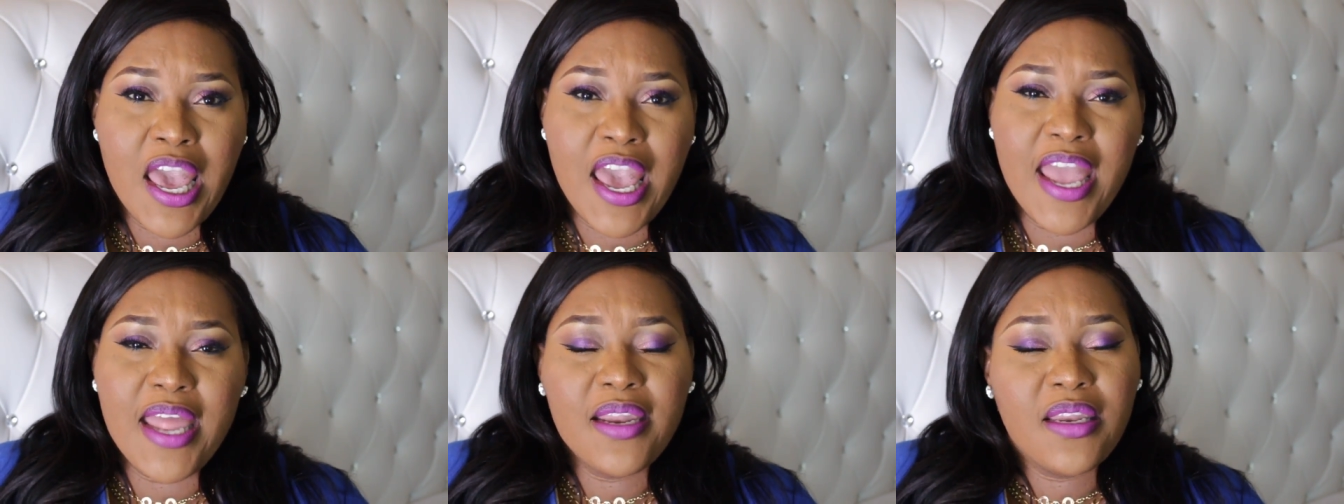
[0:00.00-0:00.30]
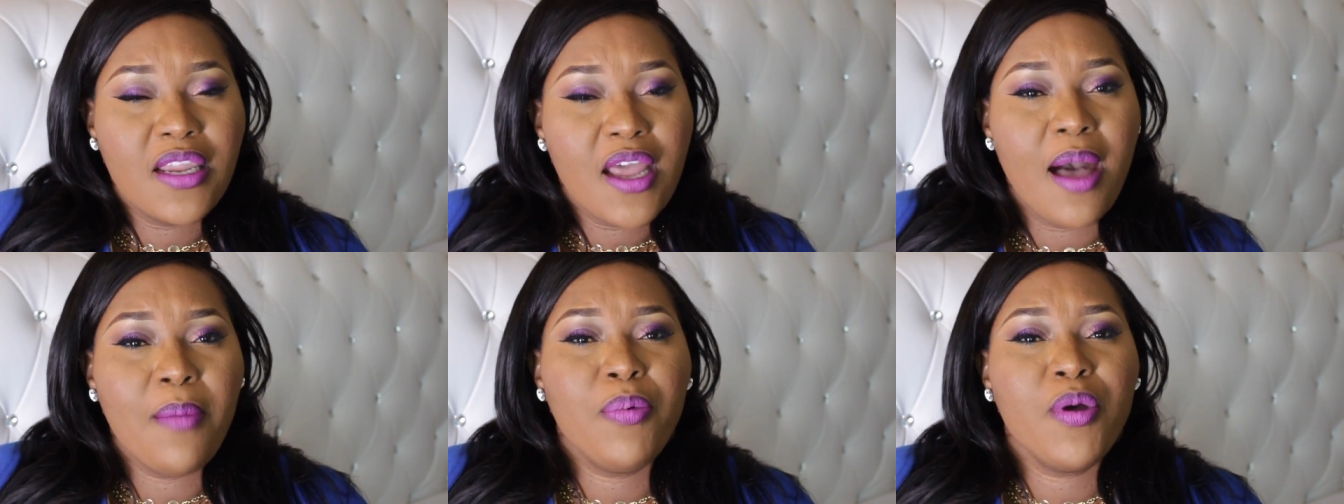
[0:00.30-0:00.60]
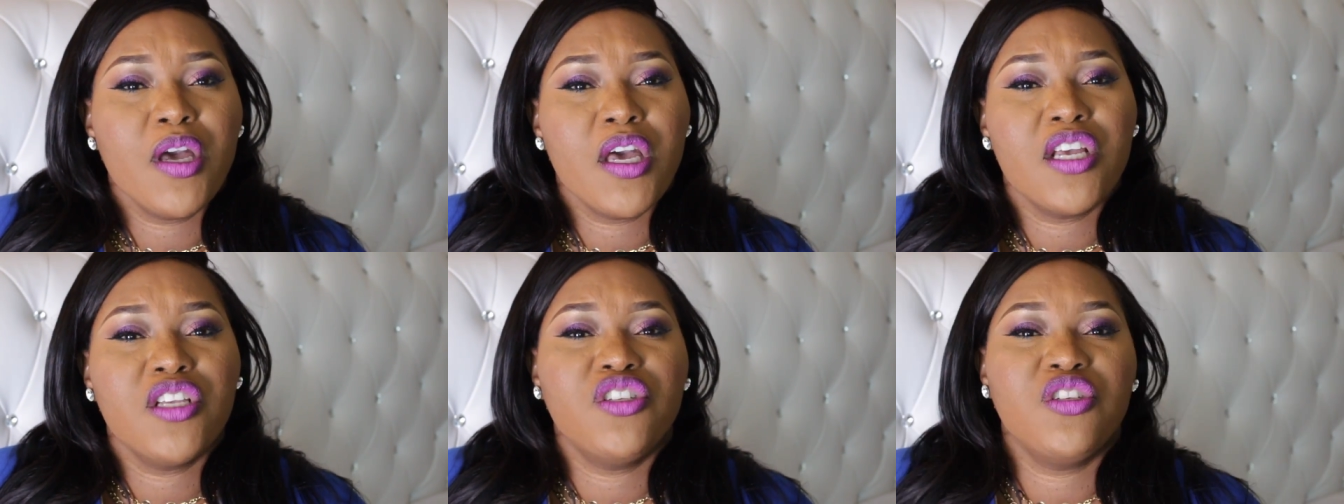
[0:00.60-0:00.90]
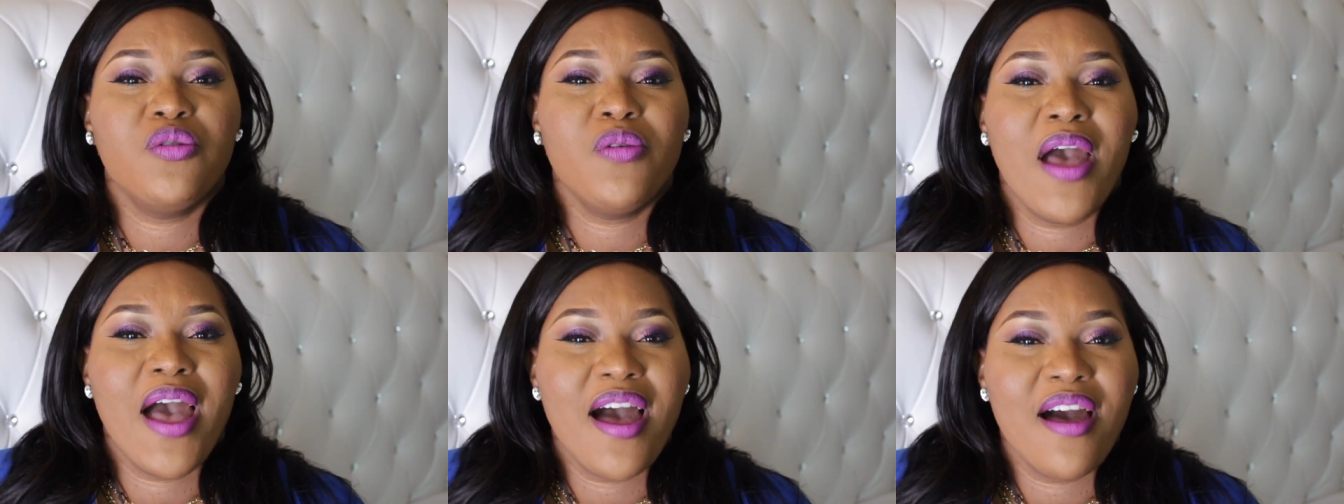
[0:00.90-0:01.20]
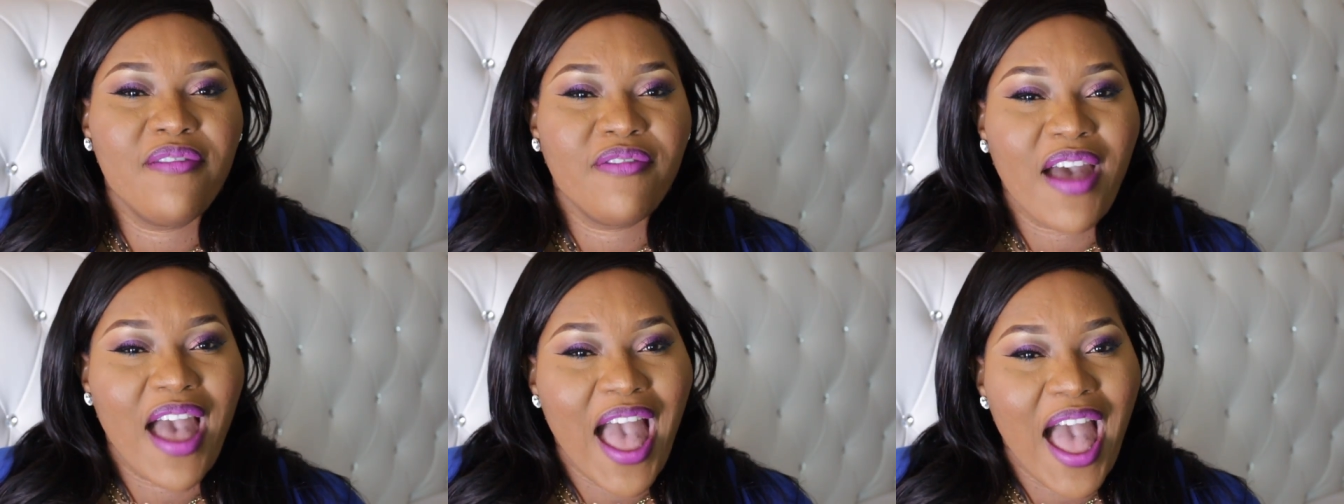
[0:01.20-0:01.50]
And not because you
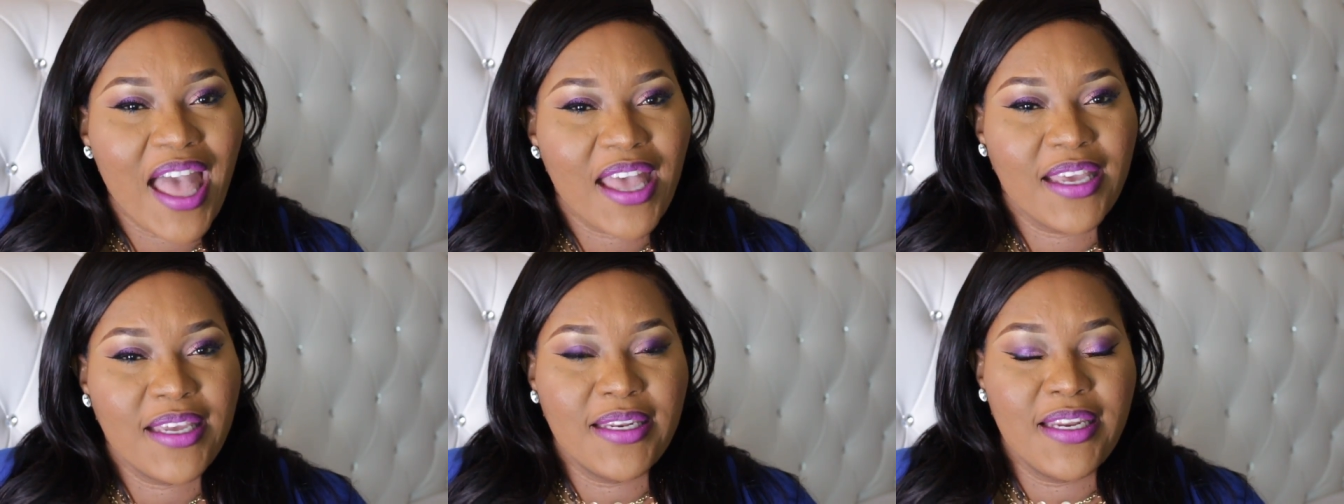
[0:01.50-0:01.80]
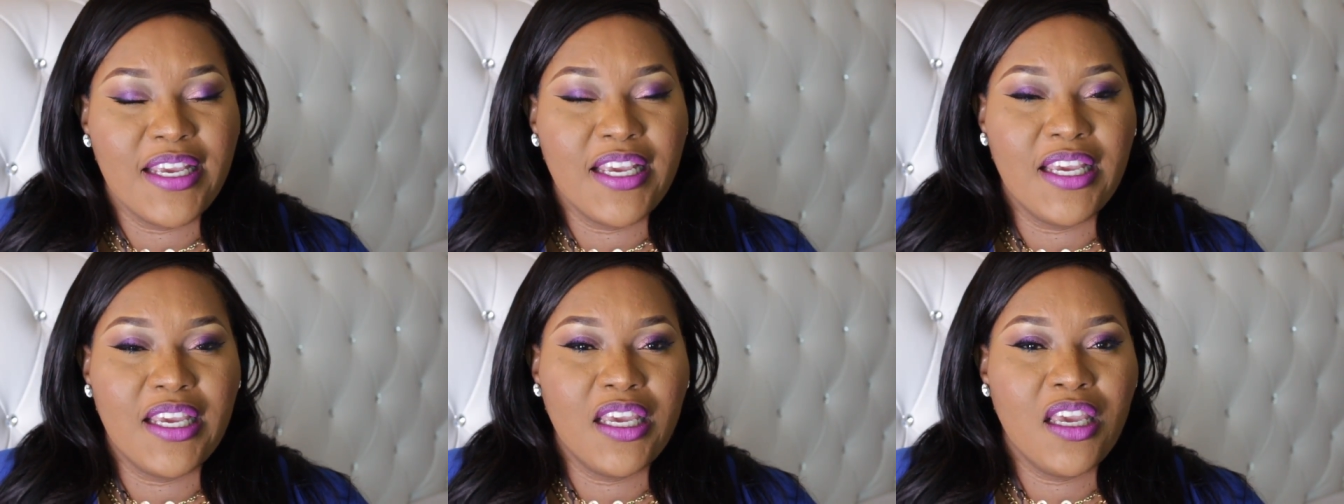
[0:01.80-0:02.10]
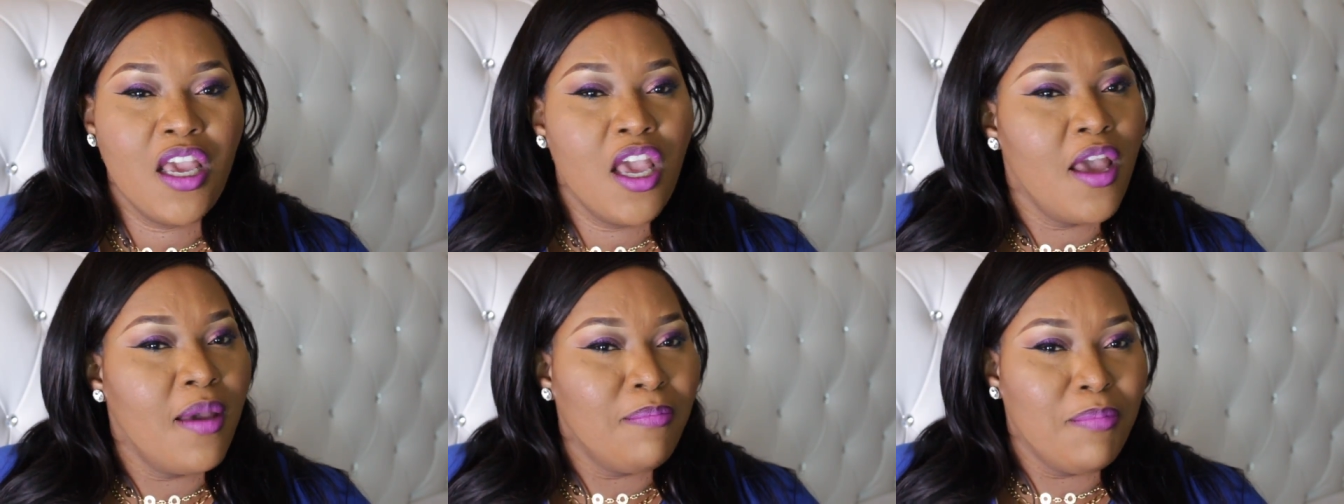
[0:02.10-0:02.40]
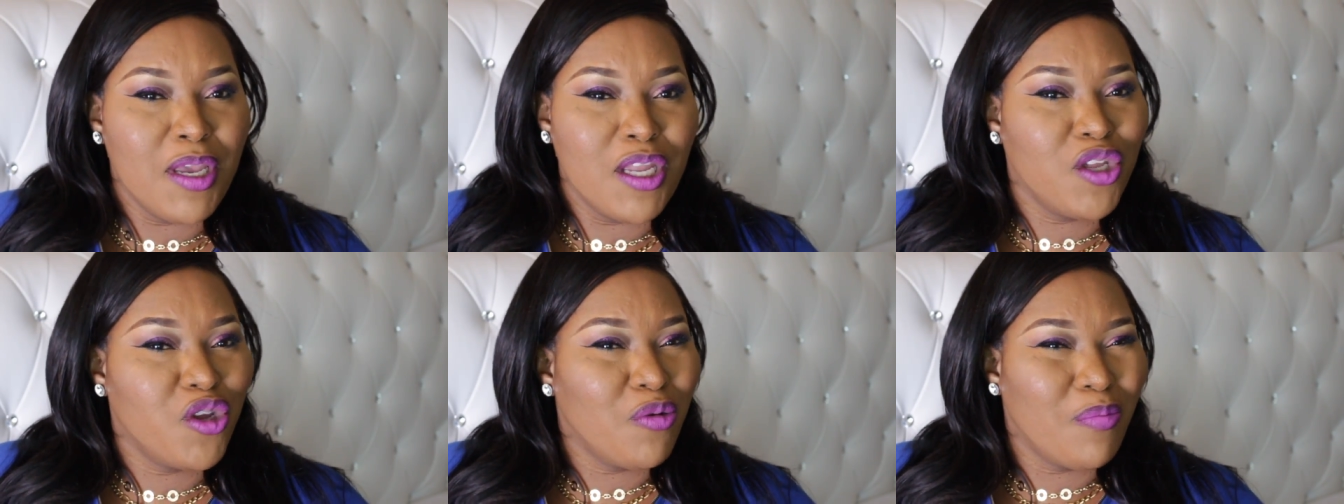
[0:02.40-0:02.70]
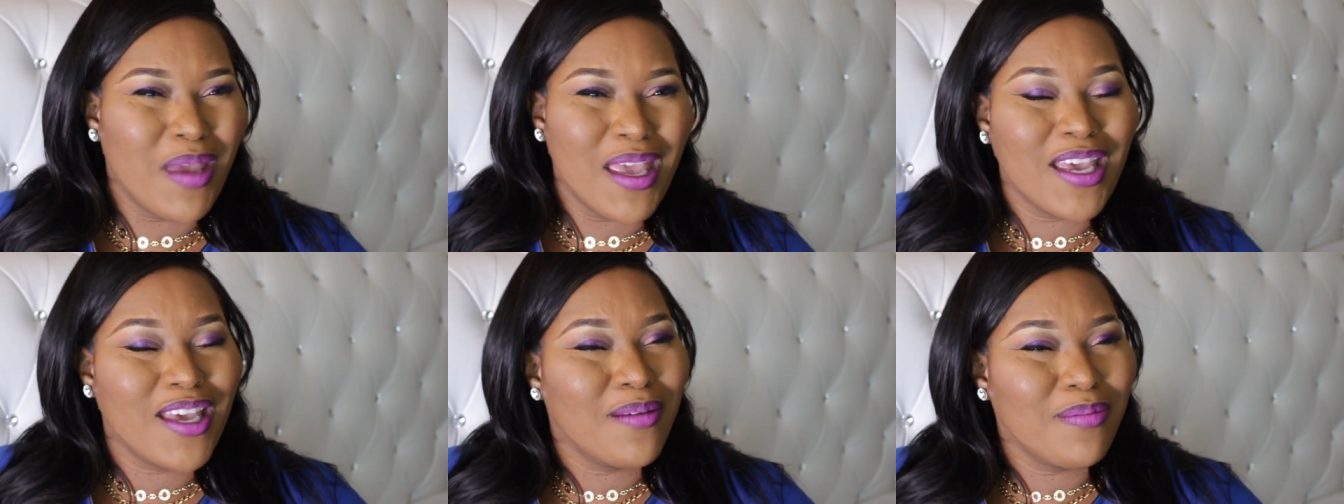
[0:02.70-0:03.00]
have acne mean
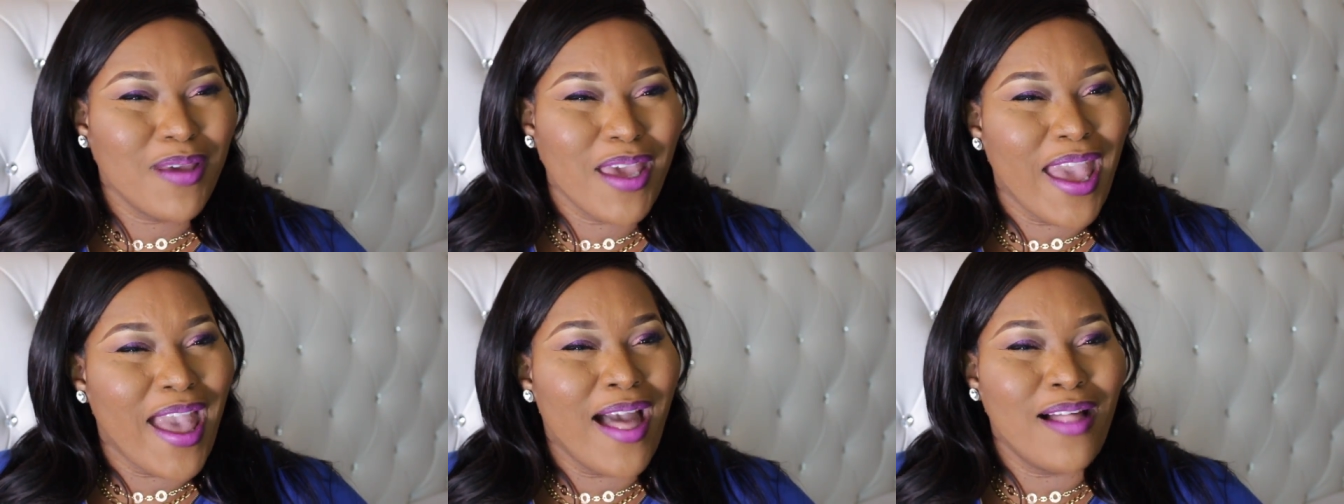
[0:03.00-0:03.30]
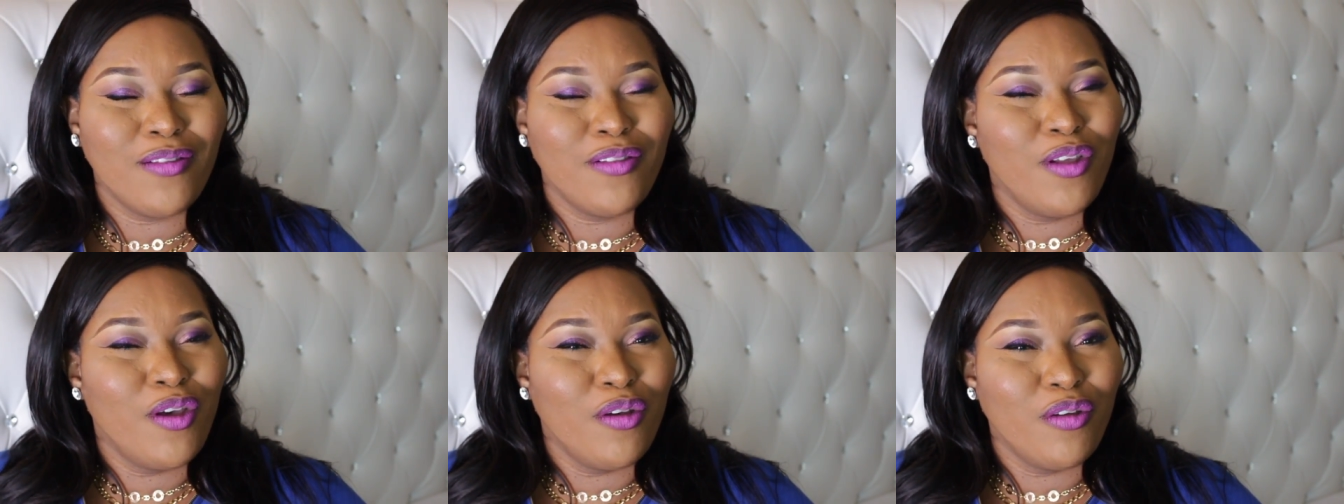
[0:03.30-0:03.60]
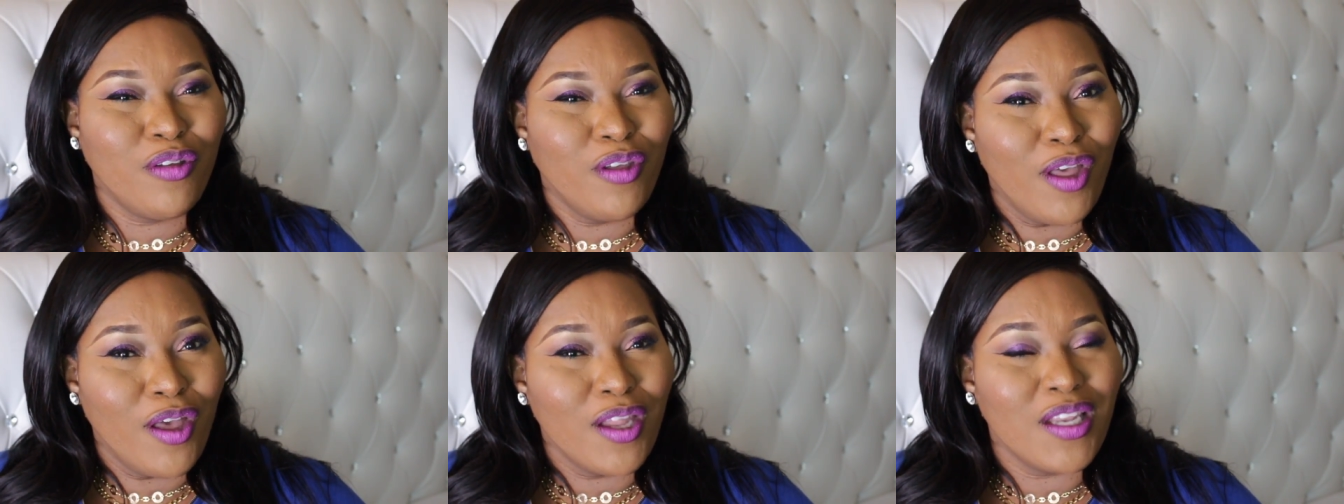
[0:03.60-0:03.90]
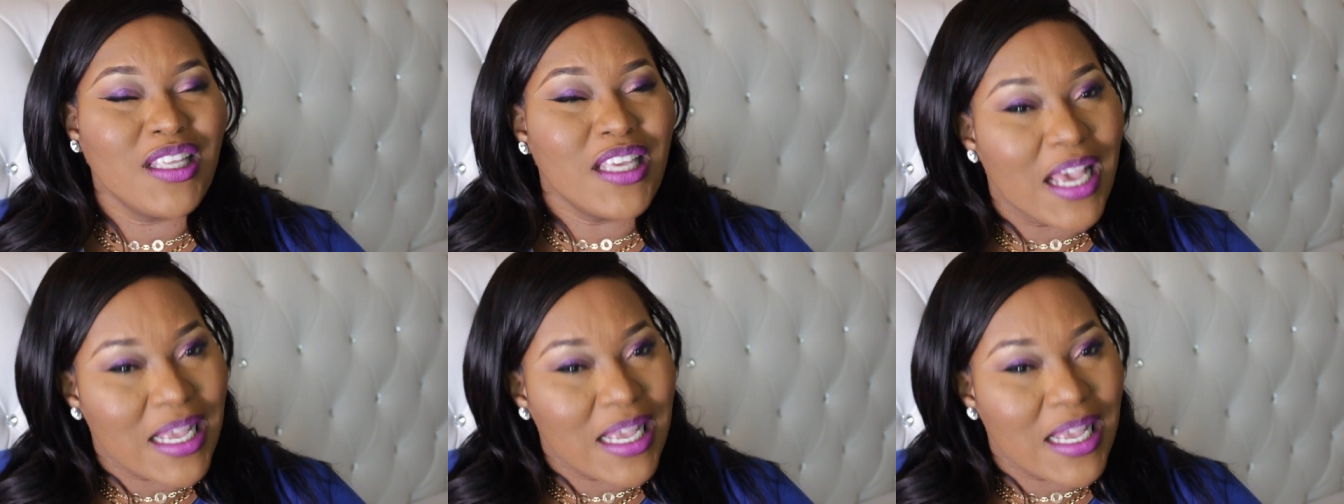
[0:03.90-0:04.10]
your makeup can't look good.